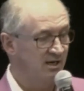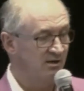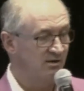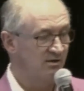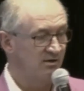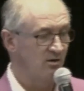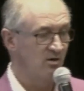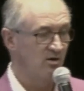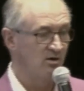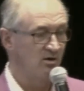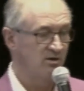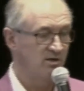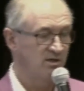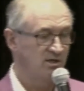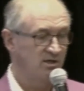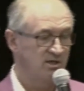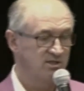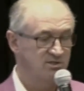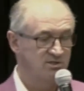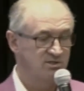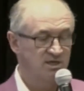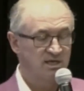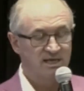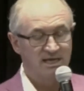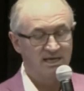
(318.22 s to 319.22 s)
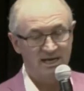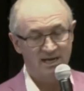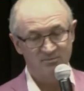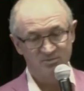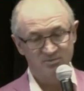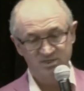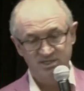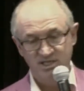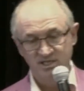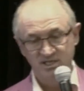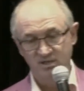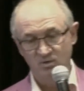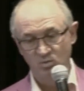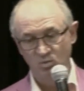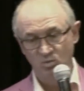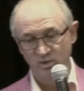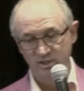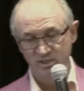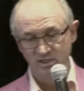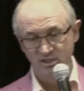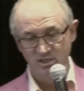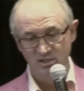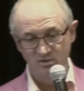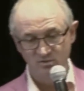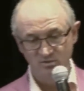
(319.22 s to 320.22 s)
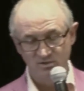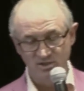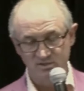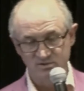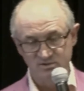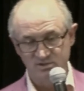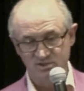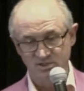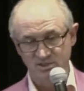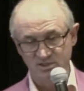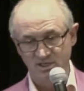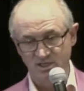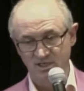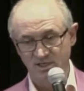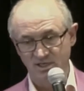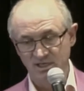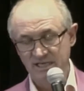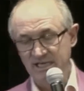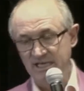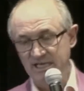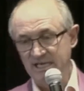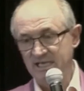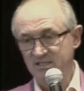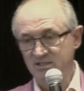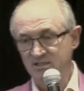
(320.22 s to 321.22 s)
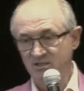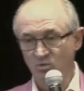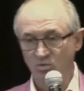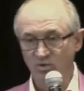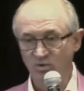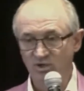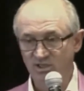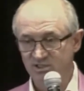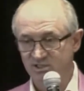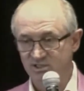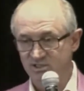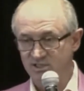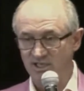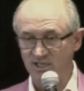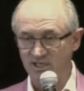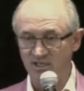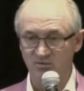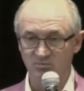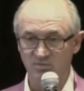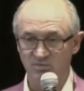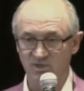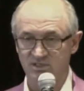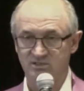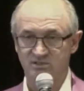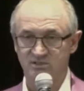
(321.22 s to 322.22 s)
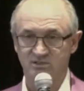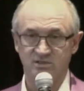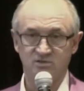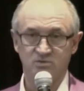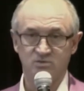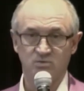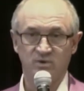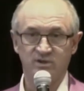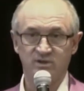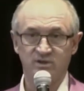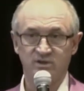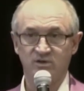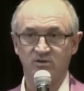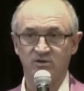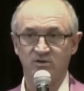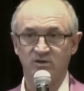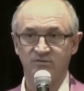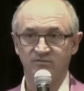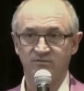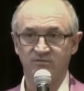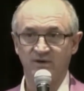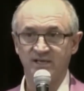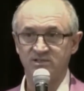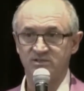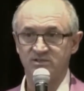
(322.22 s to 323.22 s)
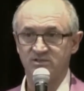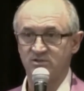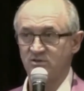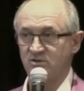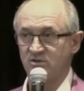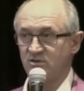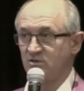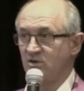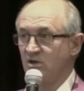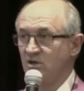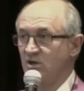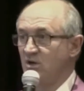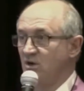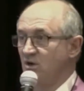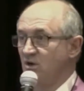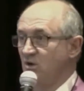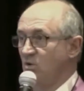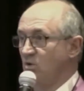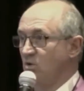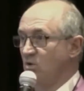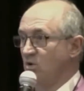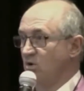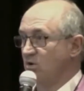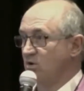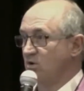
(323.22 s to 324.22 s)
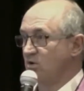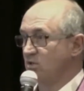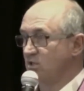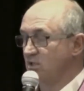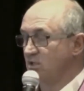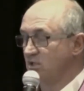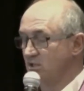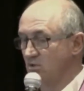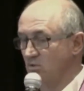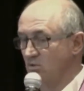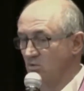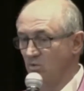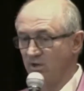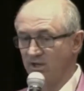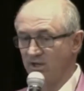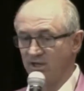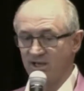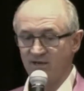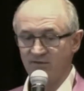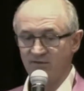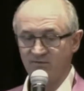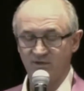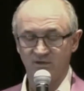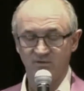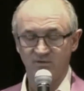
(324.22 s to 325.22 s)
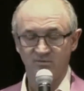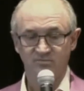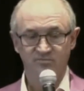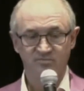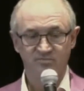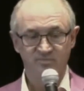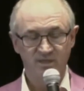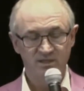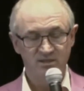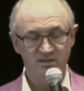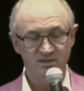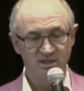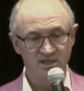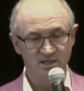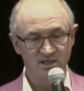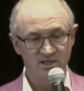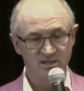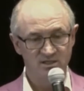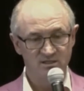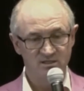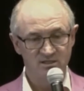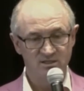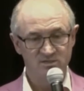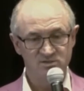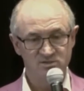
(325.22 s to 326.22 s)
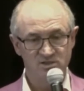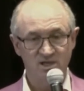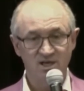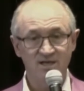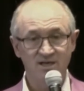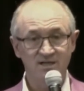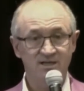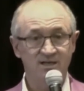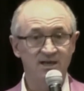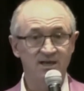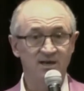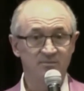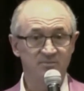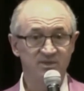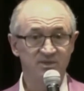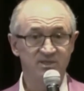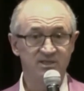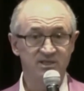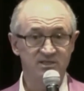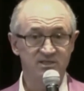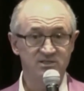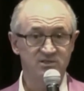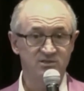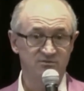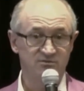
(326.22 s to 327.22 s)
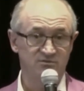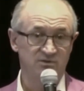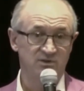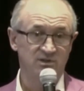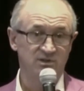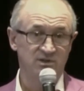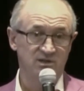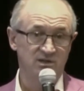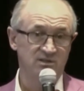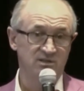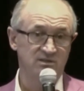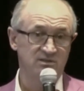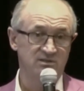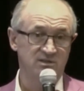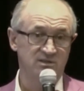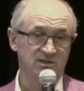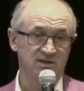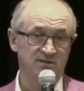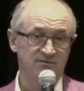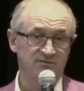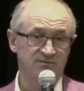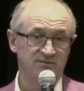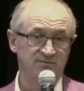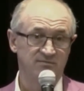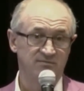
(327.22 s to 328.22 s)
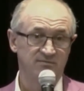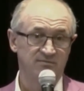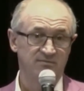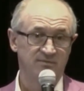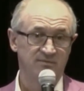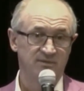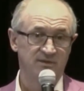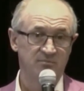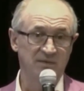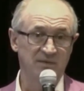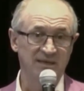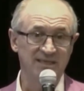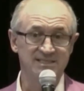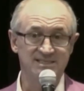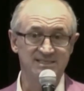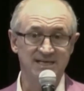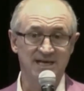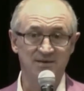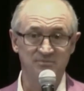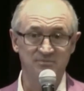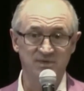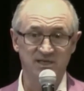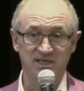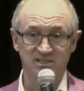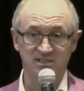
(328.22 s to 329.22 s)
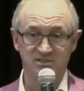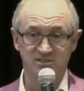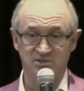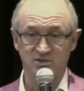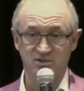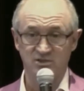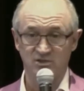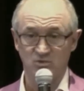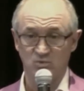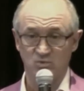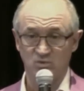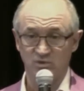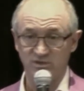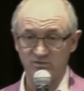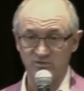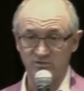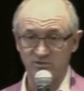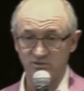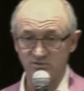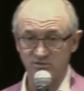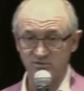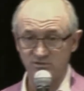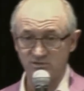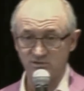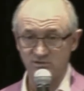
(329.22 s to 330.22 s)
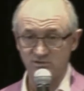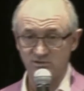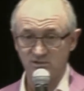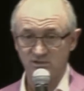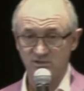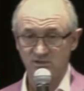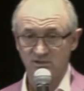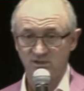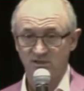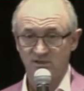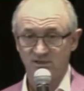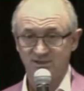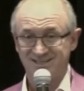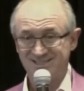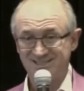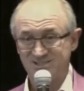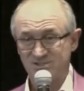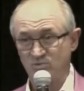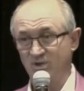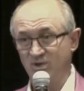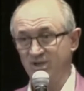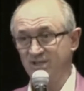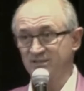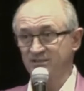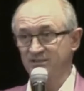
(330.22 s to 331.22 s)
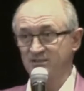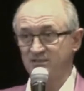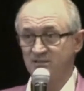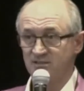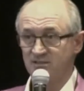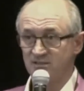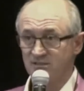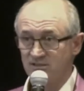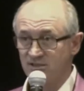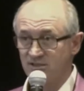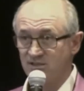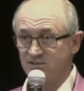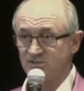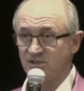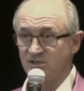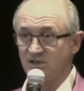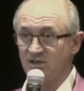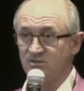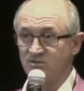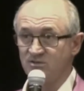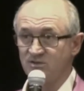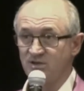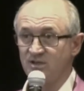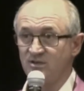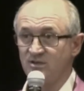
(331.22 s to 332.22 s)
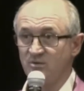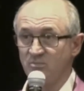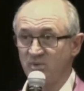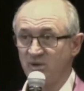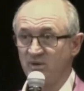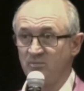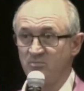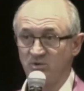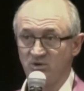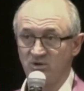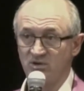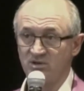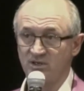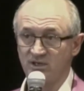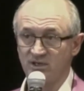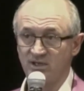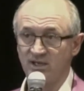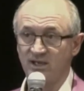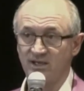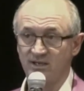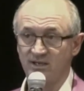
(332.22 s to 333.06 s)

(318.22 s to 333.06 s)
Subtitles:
because I'm going to tell you, there's in the real estate business, whether you're an investor or what have you, there's a lot of competition for the good stuff. By the time it gets to the realtors, guess what? There's 100 other people looking at it.